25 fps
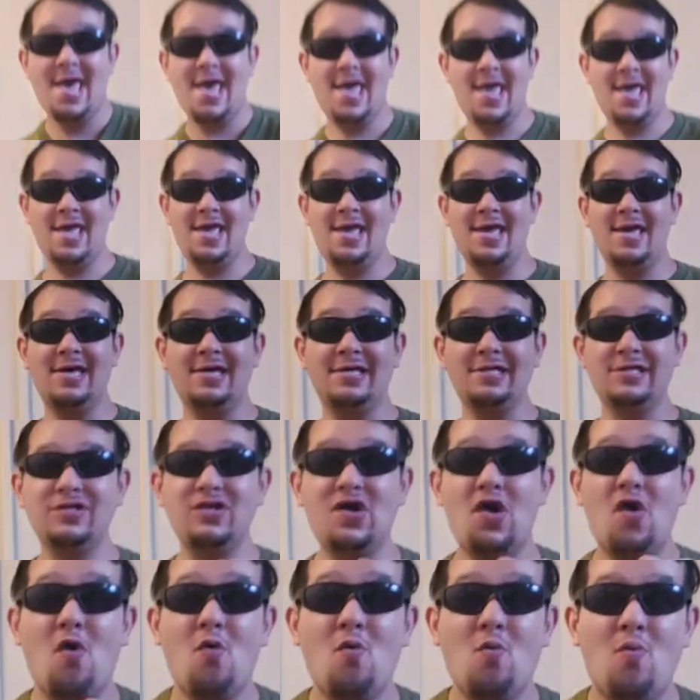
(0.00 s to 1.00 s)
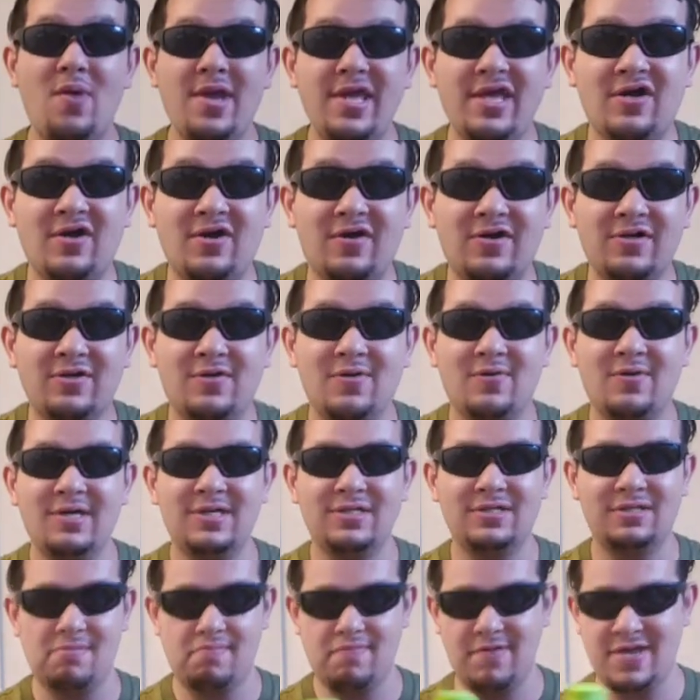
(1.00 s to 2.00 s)
and we are going
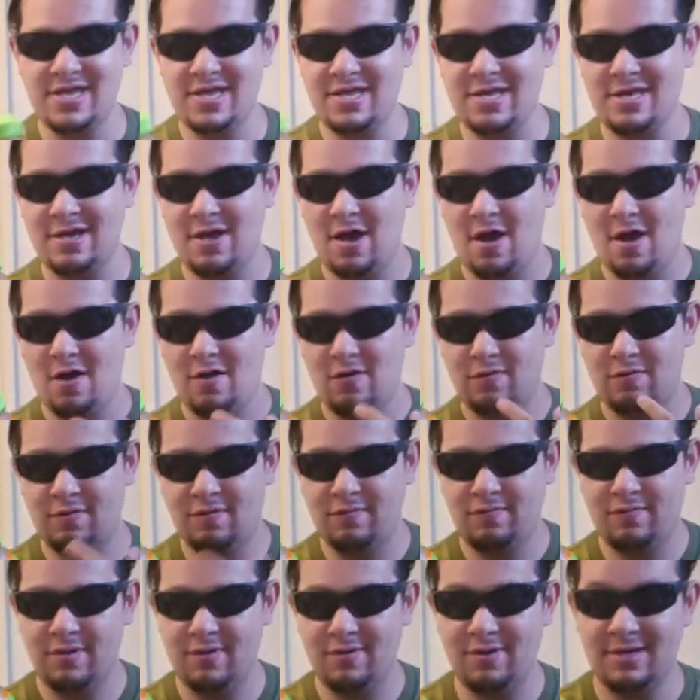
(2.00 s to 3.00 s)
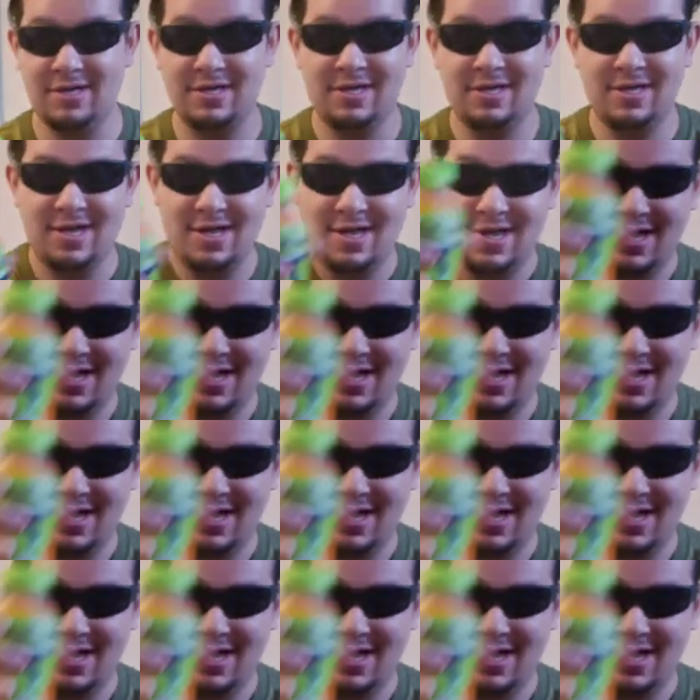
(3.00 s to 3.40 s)
to be reviewing